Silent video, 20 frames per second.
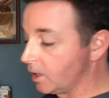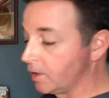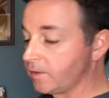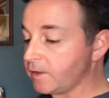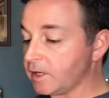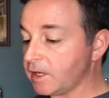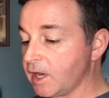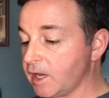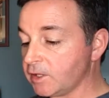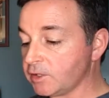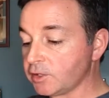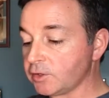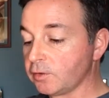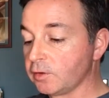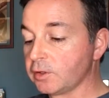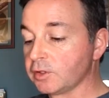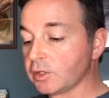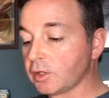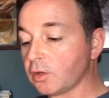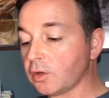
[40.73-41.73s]
at the ends
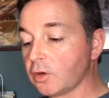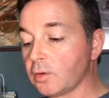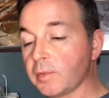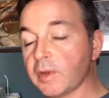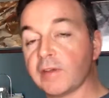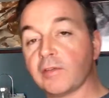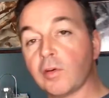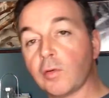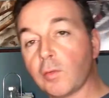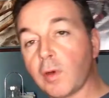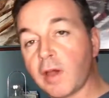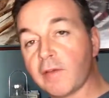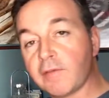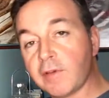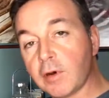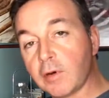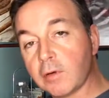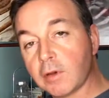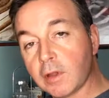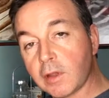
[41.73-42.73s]
there is a little bit of a rough
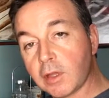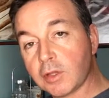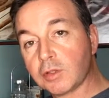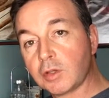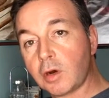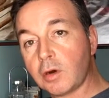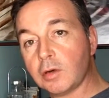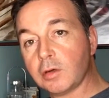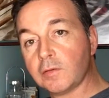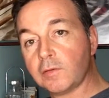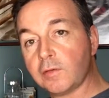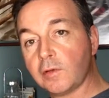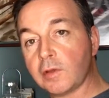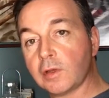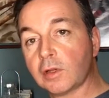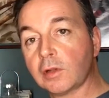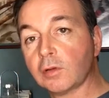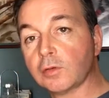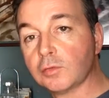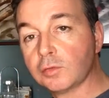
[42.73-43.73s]
area that's hard for
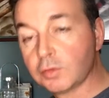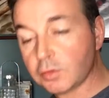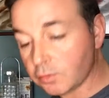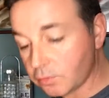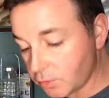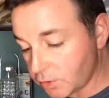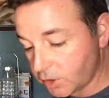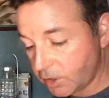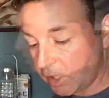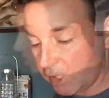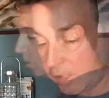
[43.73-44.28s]
the glue to stick.